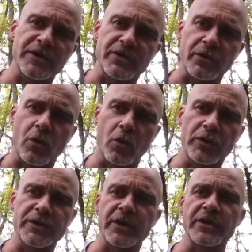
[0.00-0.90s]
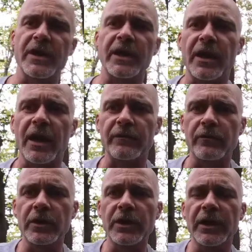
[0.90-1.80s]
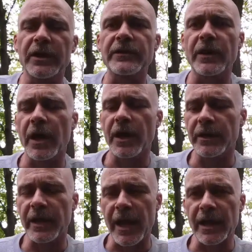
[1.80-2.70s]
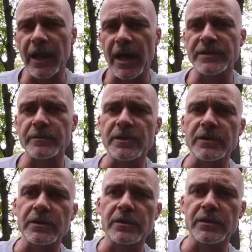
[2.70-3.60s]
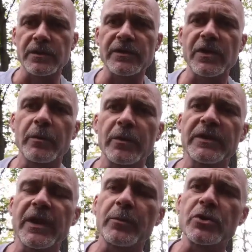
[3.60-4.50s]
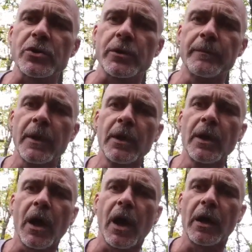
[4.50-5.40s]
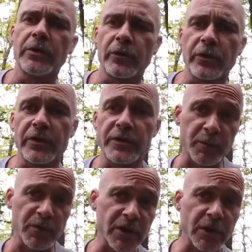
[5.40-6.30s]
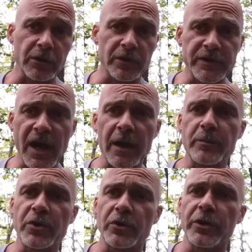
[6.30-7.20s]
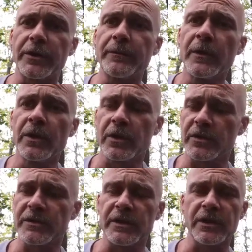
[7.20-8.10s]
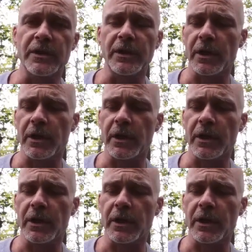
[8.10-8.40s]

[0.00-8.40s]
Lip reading: These are cores that are taken out of Greenland, and they analyze them to determine the temperature during this particular time period, because the